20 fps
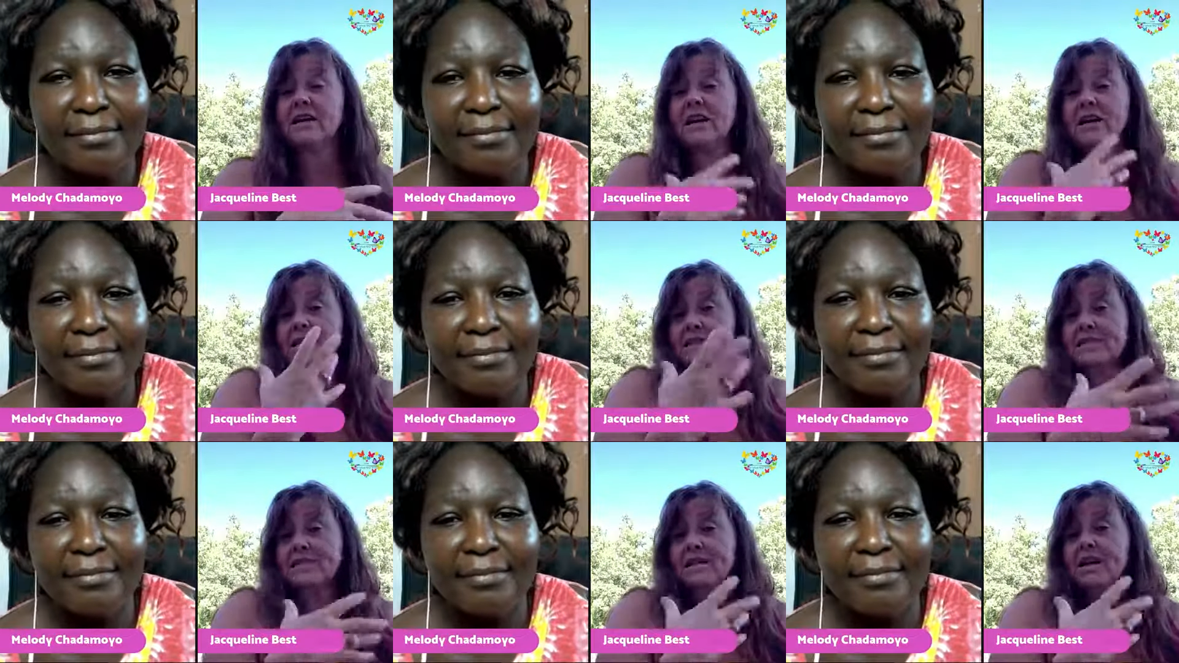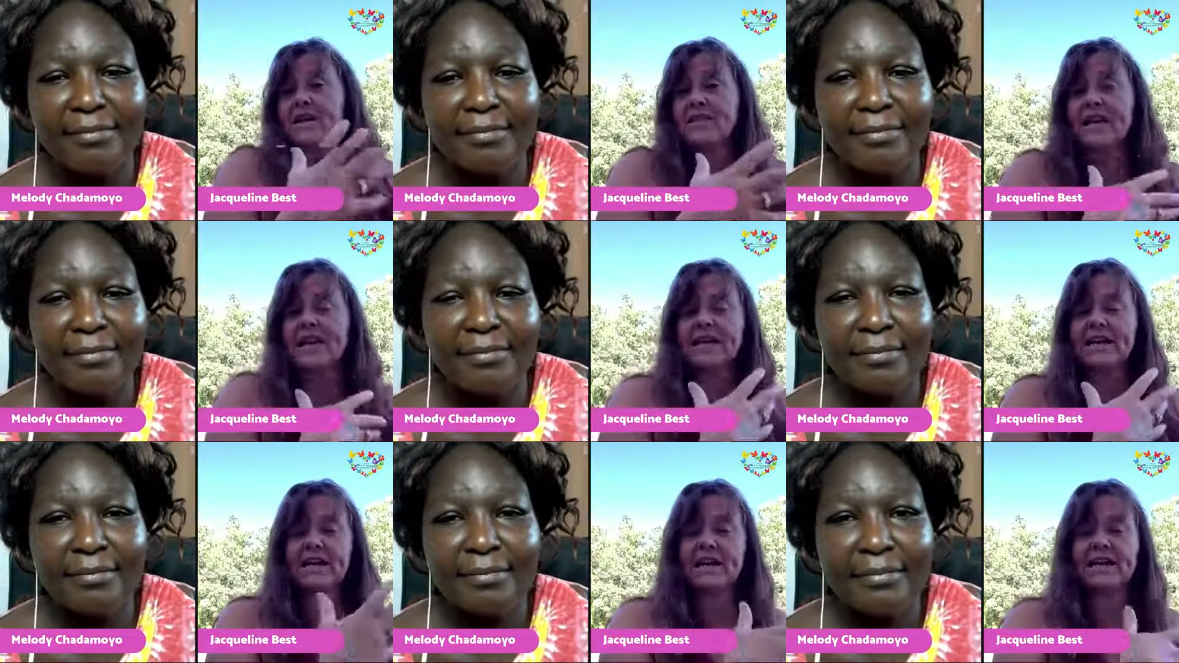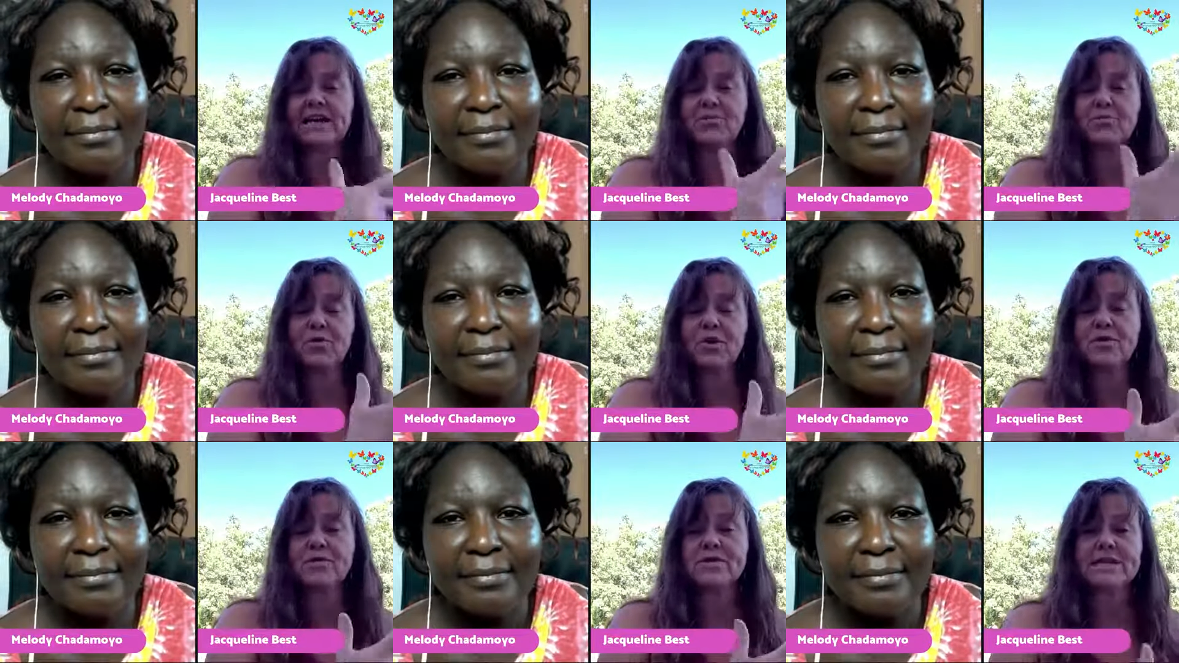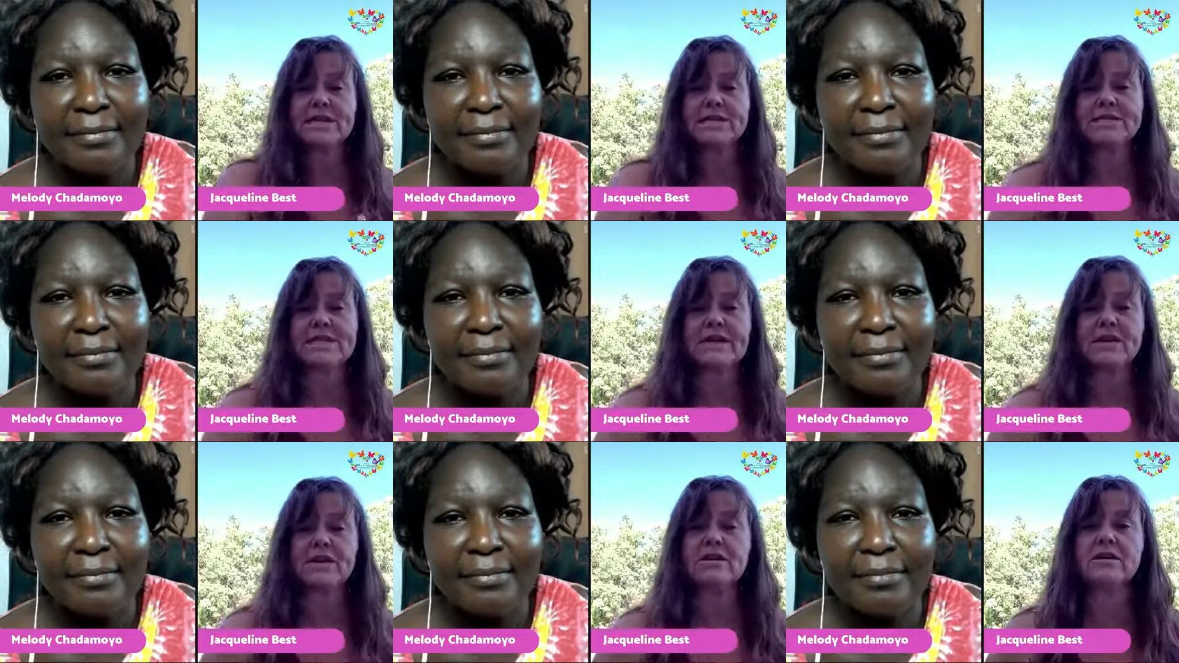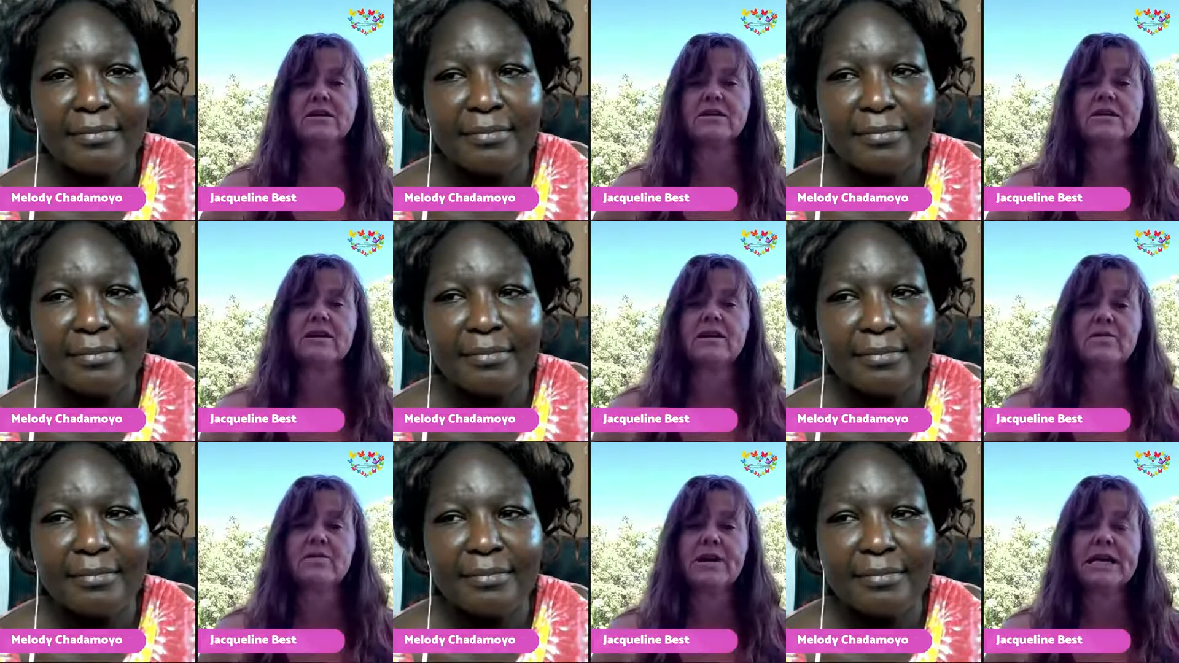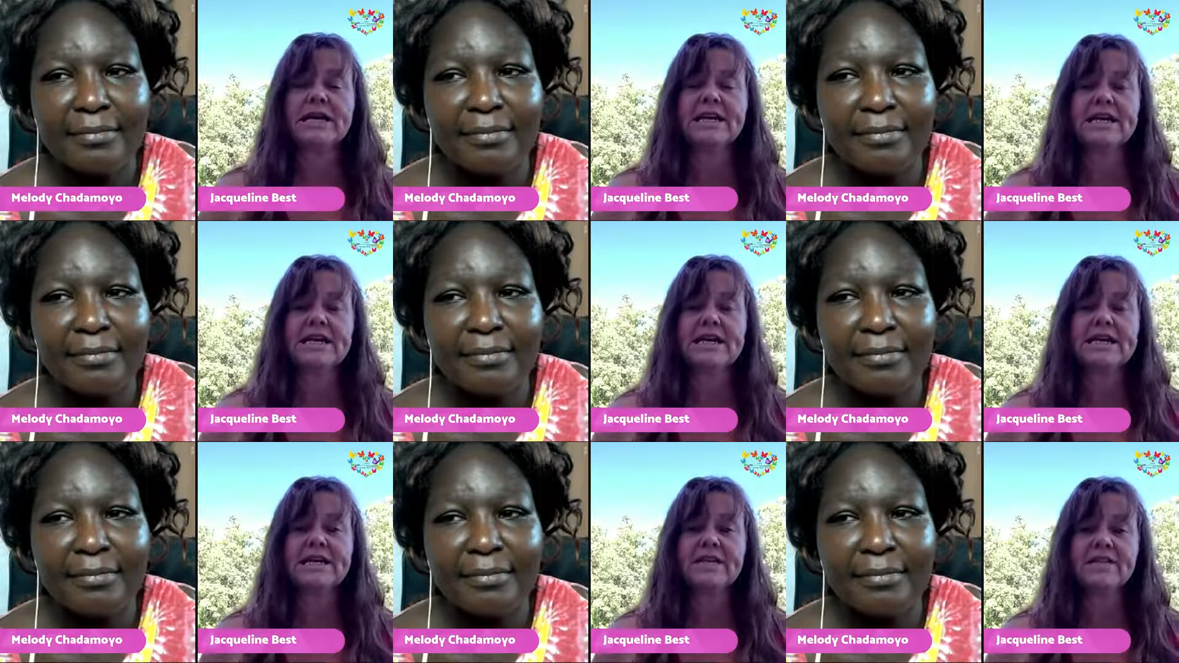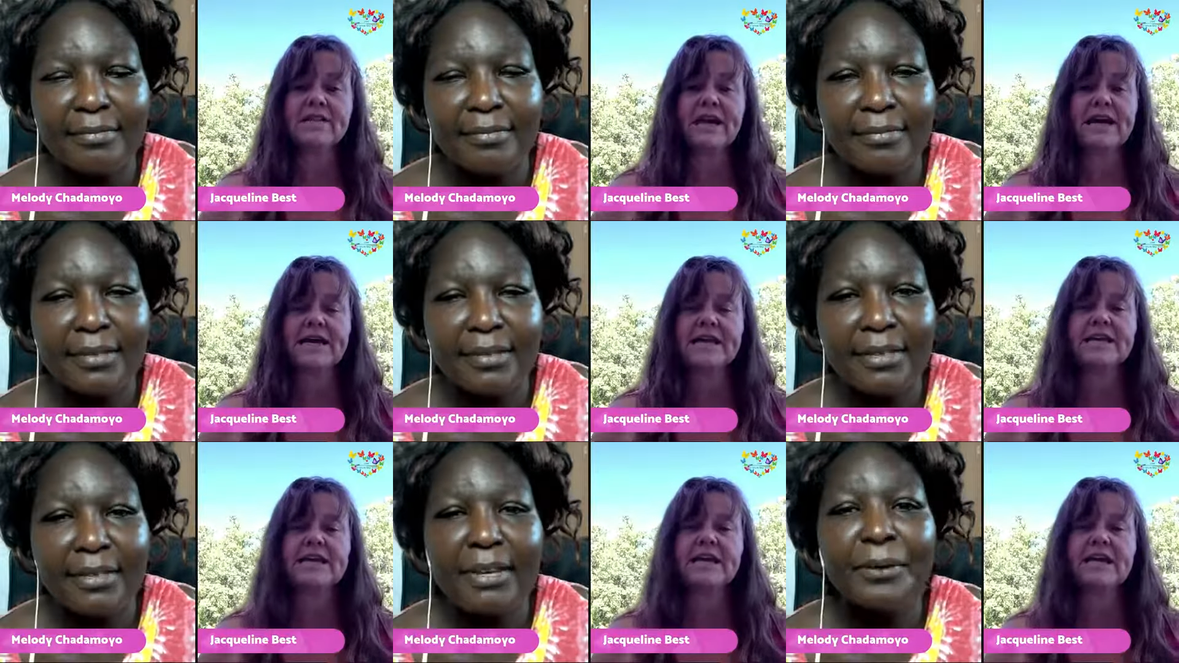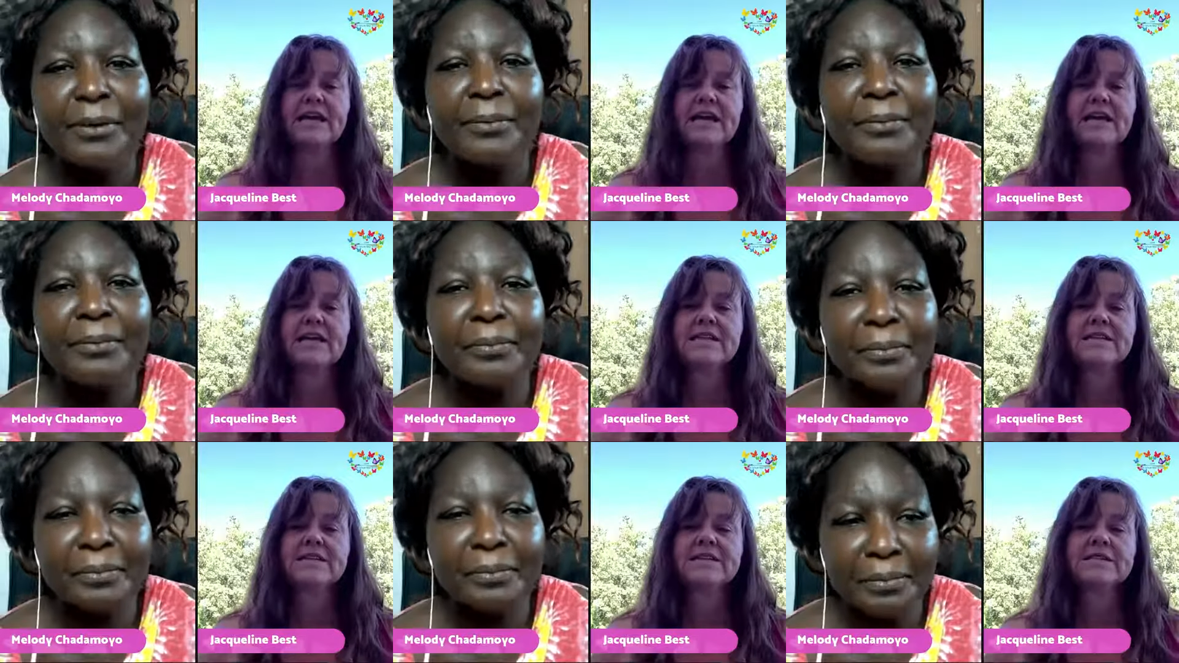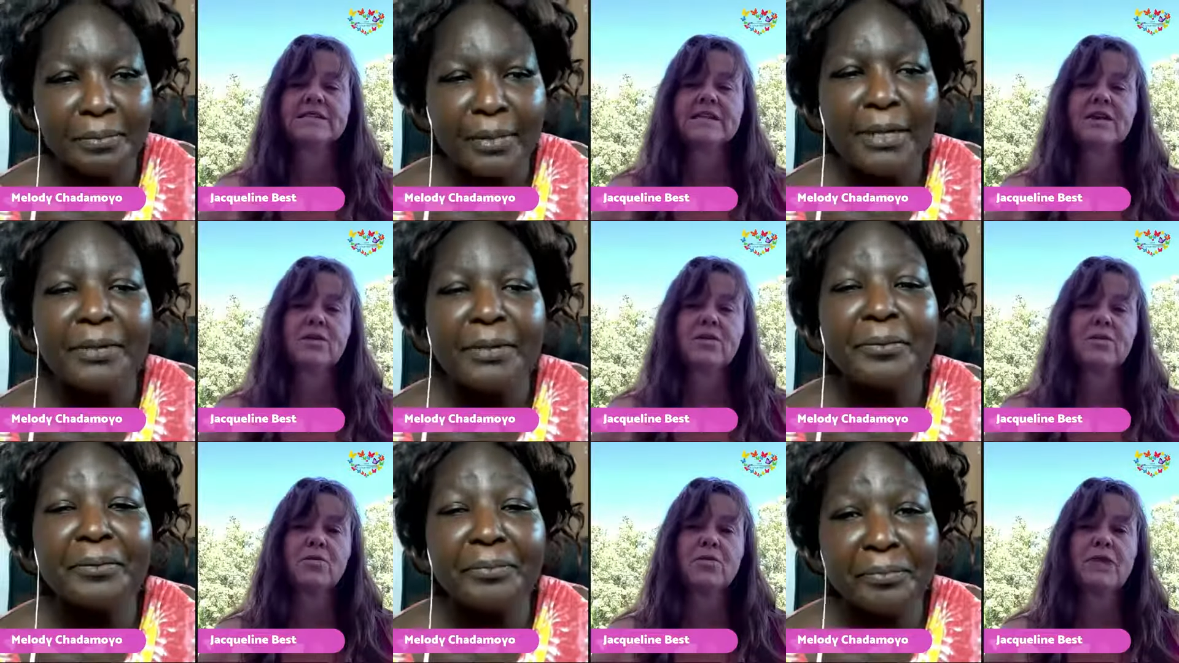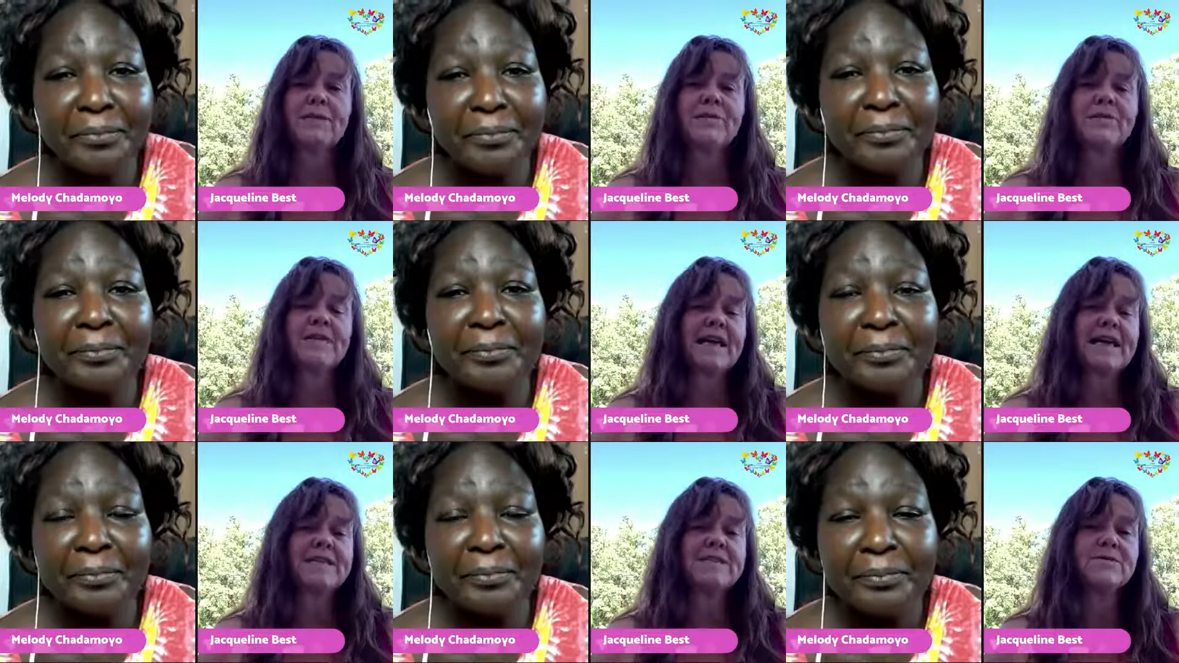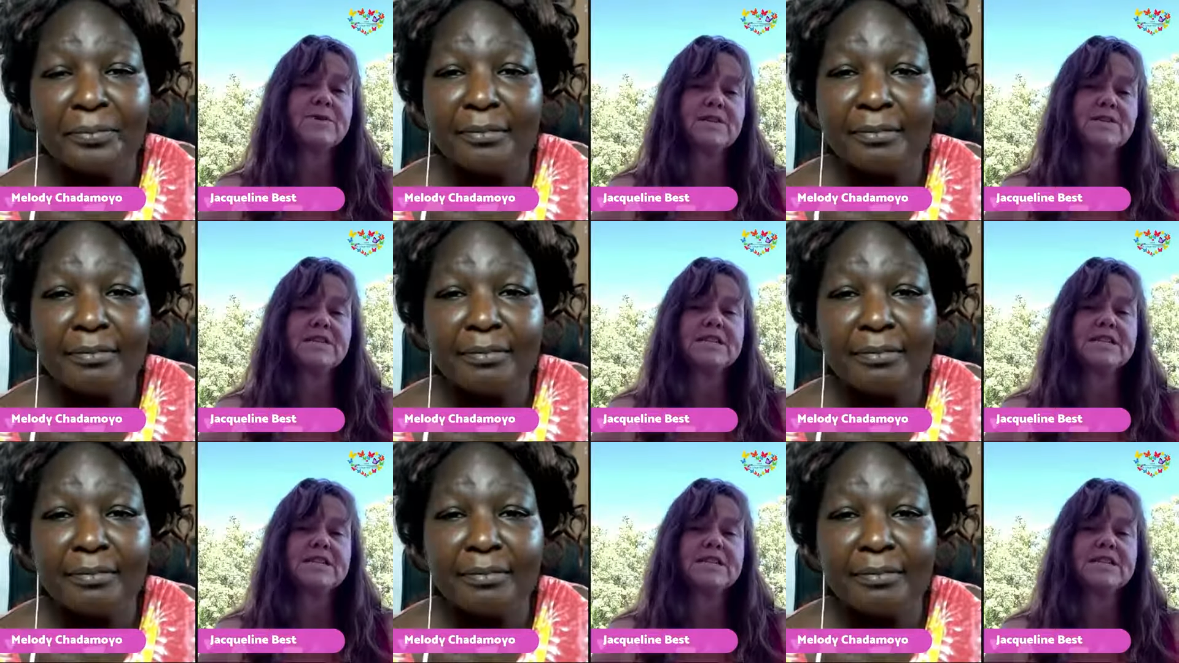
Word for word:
Speaker 1: I saw that and I could process that all, right? And heal that. Yeah. So maybe that's what you